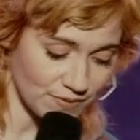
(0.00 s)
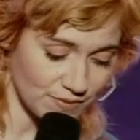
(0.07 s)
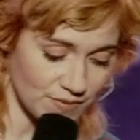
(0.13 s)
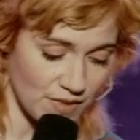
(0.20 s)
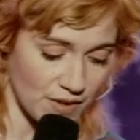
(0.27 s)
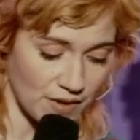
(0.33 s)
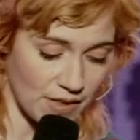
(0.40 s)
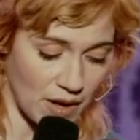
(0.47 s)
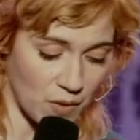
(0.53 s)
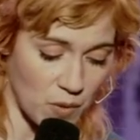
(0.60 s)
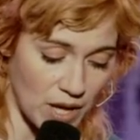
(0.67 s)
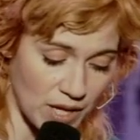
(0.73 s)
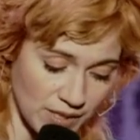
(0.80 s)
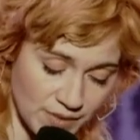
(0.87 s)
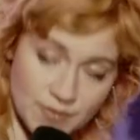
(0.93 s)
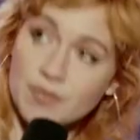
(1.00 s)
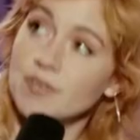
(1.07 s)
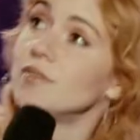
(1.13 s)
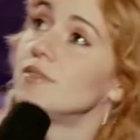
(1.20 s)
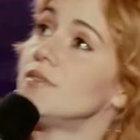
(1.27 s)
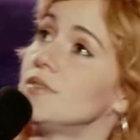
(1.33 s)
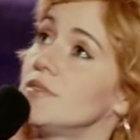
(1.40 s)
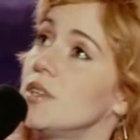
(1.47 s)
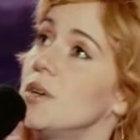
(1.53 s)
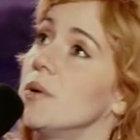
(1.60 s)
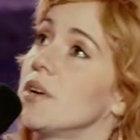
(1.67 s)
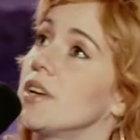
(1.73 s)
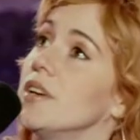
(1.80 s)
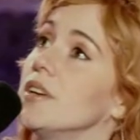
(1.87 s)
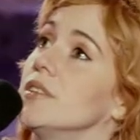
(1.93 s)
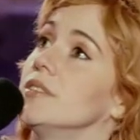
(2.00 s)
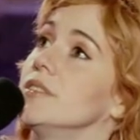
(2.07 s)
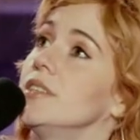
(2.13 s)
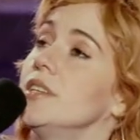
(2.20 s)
And they're like, well, who are you?